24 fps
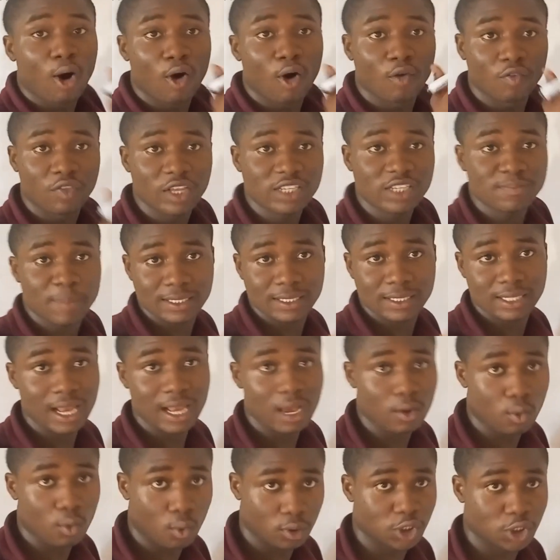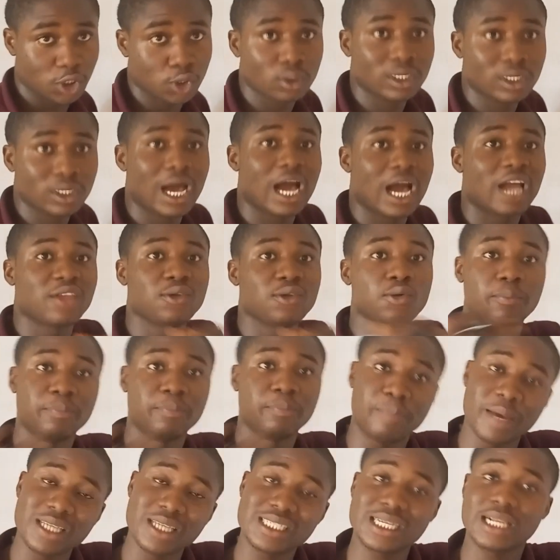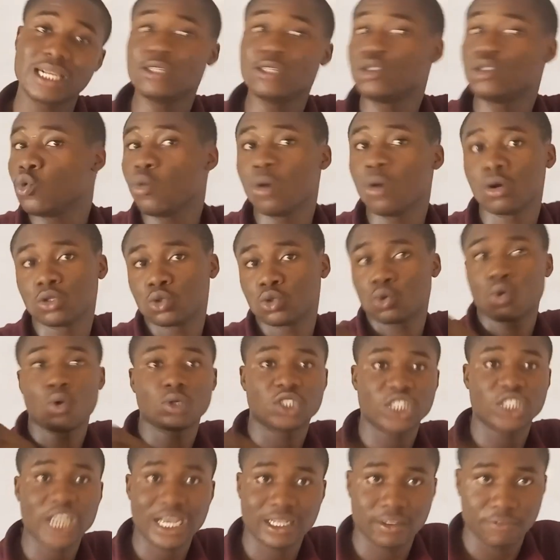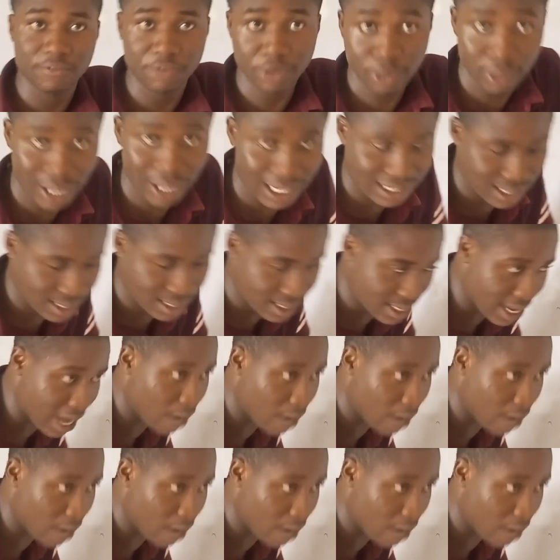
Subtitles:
on this particular question, and you basically do well to go check the video lessons